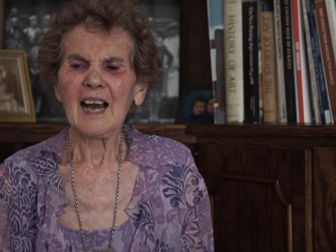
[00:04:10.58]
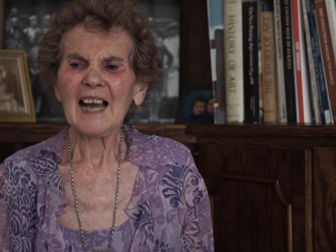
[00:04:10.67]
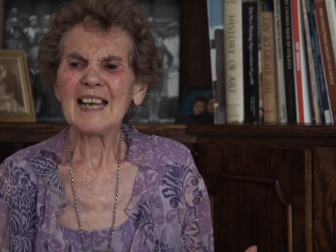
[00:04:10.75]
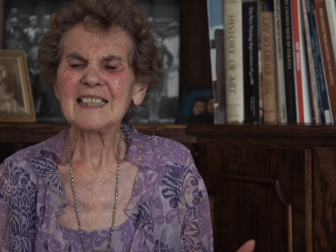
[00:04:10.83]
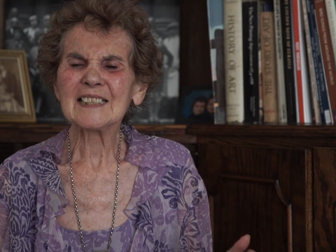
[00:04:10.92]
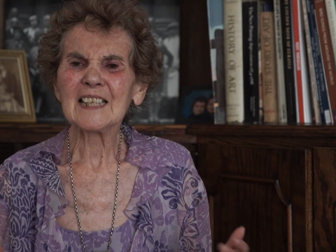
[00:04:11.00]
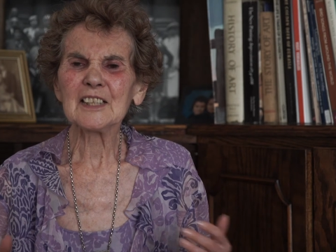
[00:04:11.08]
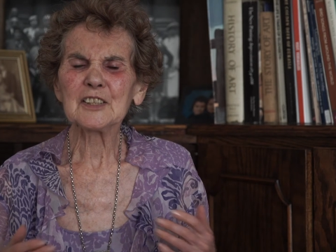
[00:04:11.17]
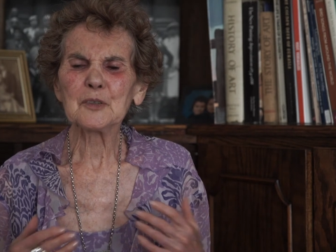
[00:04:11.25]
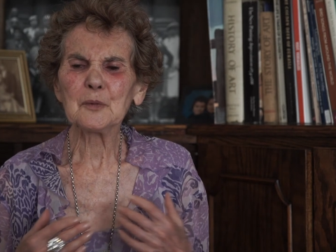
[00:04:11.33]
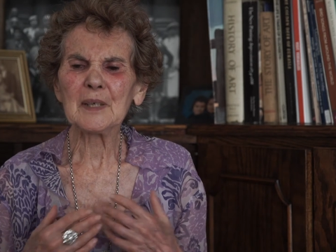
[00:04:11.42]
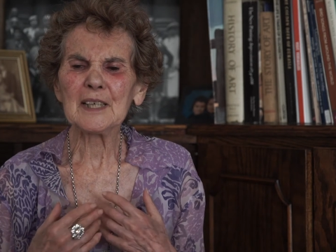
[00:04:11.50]
I
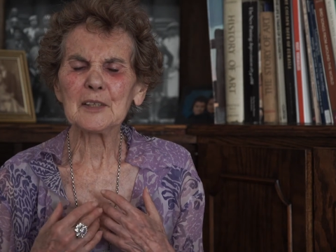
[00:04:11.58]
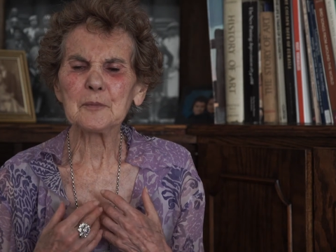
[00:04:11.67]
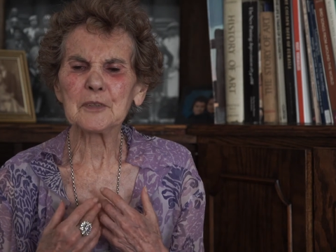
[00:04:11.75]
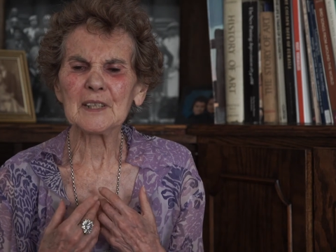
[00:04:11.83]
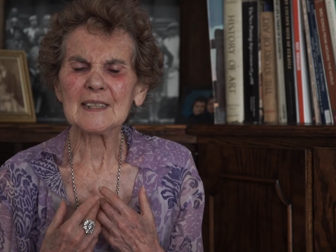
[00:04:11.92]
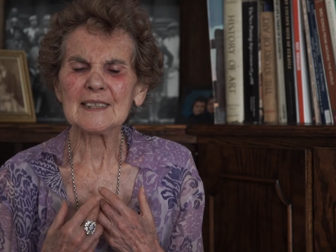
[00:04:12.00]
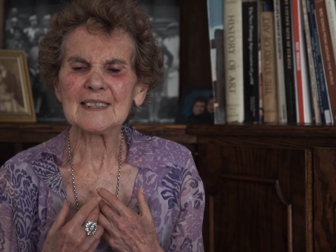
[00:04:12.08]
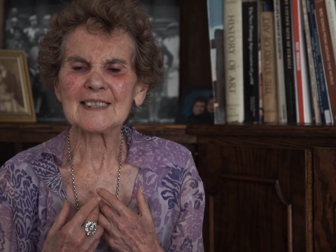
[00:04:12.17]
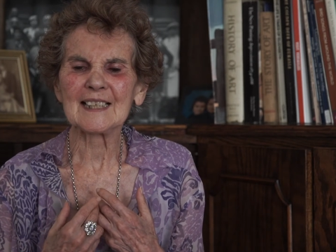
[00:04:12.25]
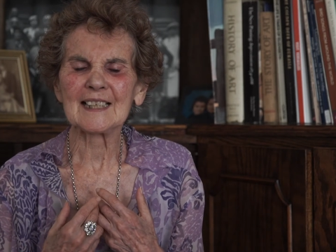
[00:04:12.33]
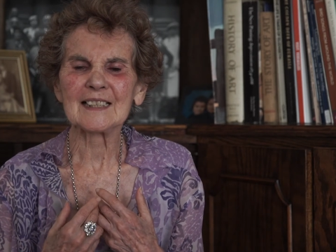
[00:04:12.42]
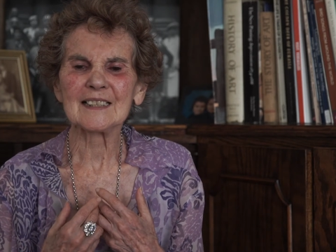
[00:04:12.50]
sent away a
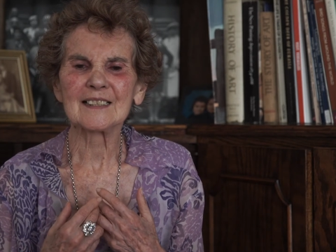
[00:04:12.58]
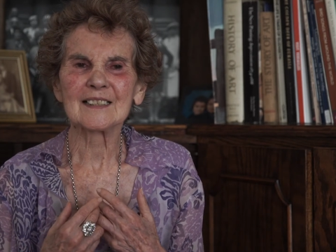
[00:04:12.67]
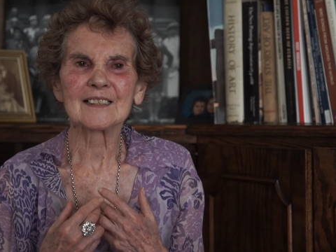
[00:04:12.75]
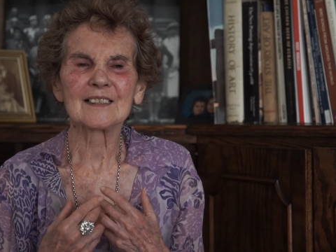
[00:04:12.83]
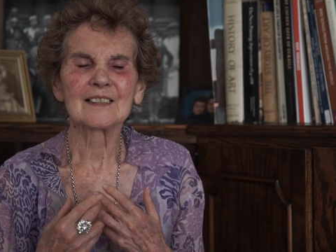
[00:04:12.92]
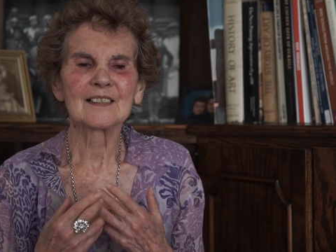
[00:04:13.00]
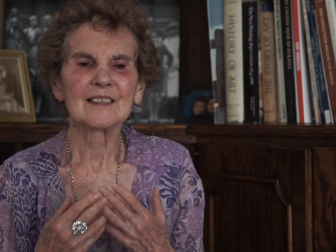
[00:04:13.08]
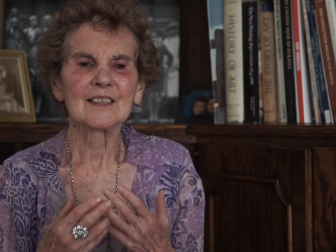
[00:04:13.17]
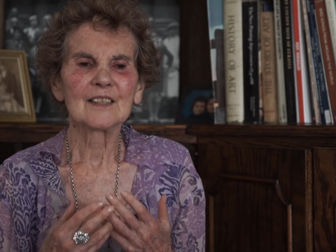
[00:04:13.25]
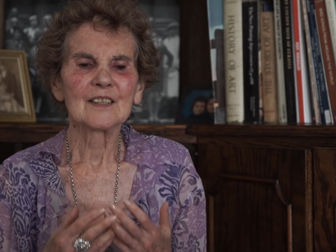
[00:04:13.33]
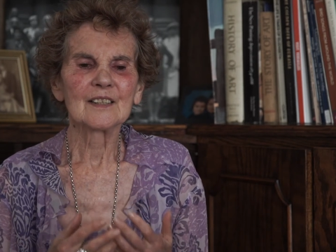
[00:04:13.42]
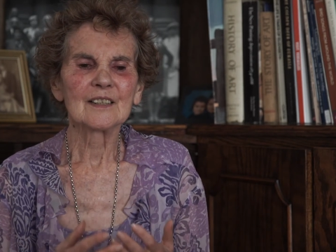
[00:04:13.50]
princess.
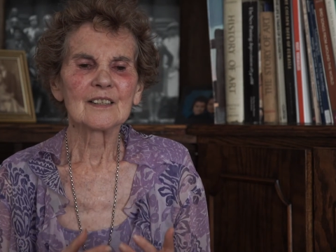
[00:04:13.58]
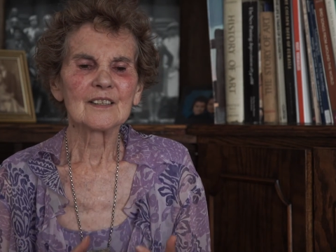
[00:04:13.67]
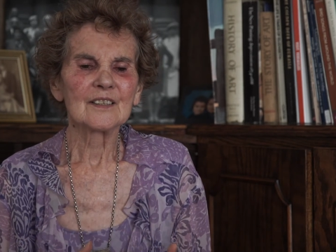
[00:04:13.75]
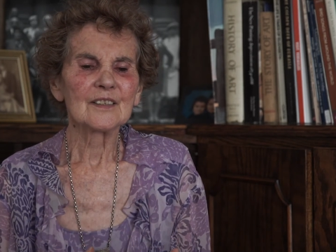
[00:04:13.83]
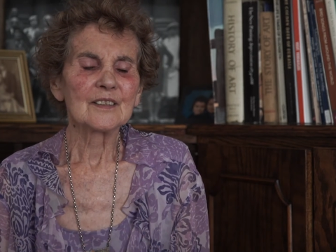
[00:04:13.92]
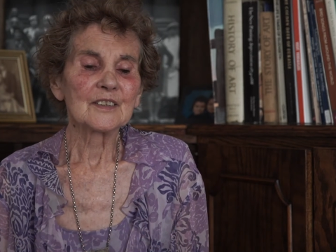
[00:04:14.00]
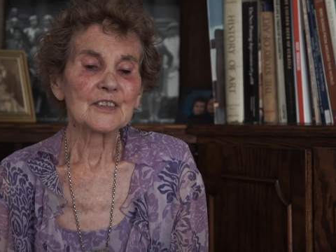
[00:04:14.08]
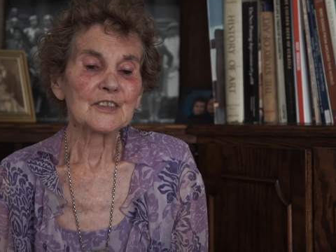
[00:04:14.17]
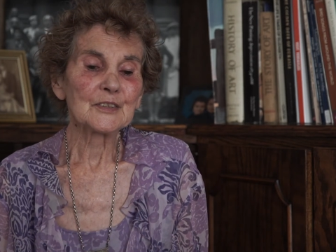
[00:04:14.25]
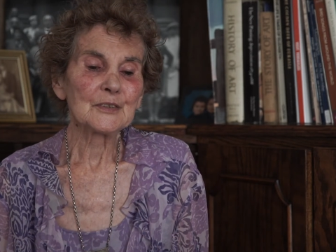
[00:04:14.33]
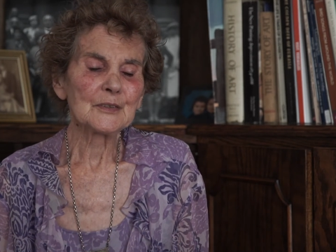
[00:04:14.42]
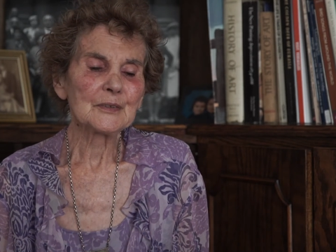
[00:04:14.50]

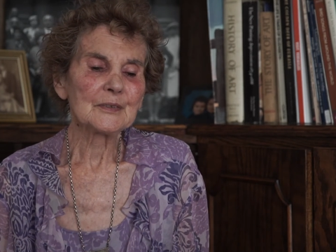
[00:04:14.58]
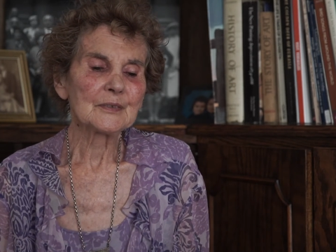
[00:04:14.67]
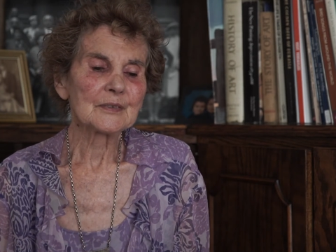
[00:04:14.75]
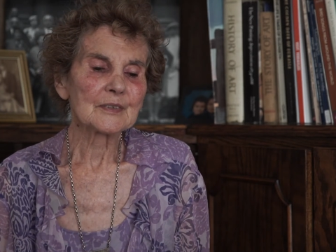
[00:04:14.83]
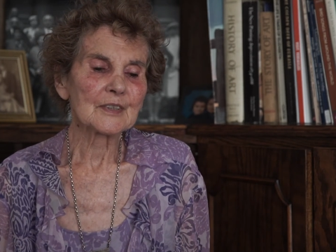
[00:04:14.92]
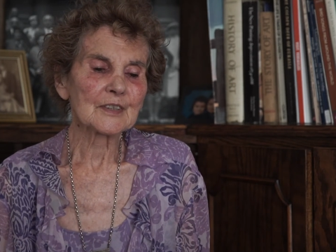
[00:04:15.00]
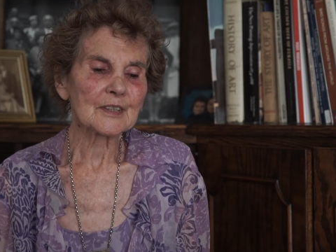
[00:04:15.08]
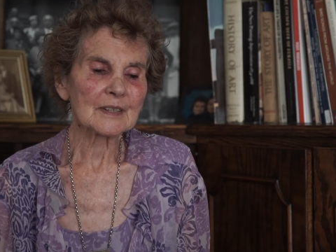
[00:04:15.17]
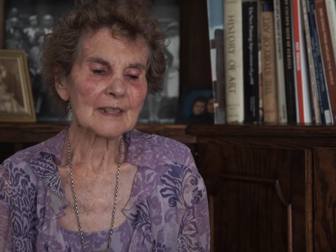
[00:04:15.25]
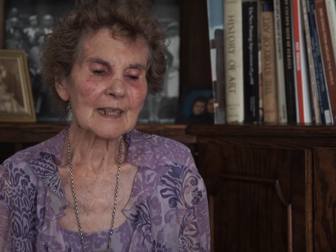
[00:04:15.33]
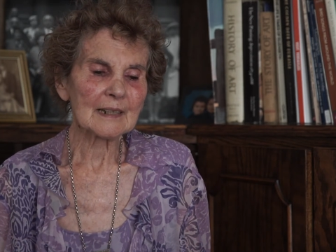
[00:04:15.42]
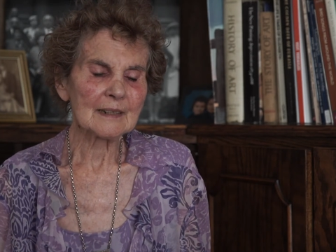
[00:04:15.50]
You looked
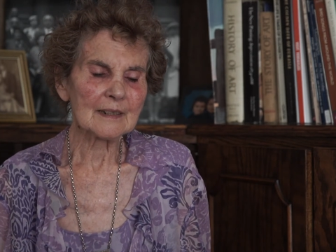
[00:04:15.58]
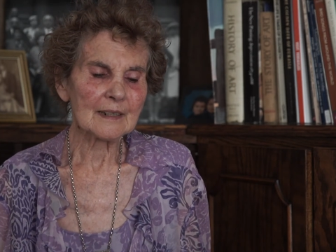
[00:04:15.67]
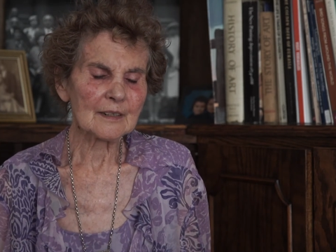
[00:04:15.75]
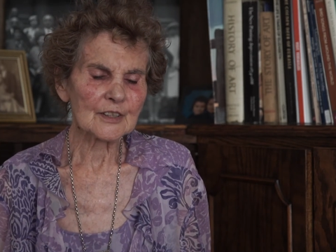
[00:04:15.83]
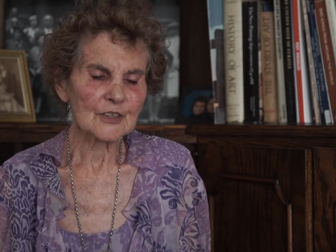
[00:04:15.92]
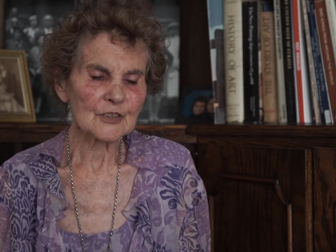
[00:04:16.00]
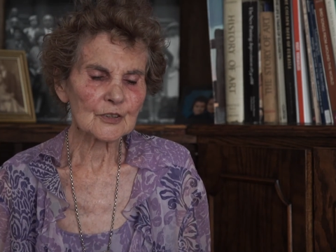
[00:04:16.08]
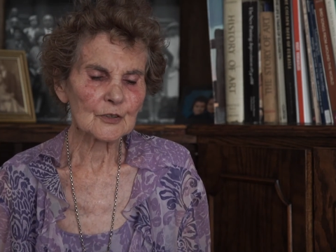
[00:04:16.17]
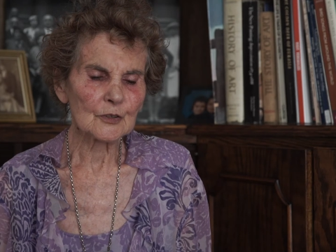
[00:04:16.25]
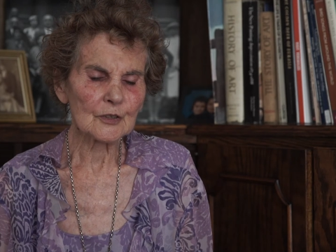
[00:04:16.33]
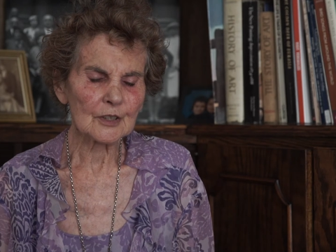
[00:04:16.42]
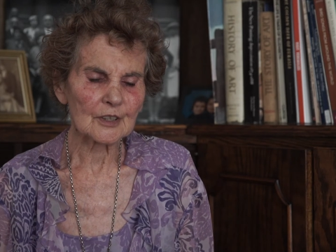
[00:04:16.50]
like an English
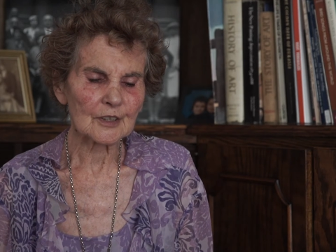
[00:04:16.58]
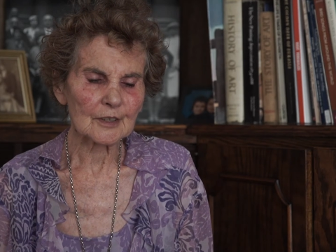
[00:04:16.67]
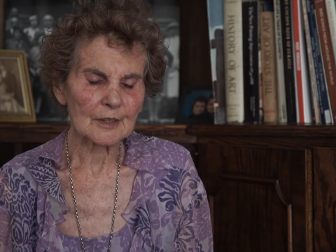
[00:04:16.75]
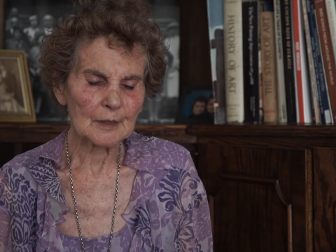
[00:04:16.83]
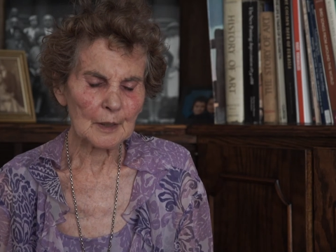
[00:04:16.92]
schoolgirl.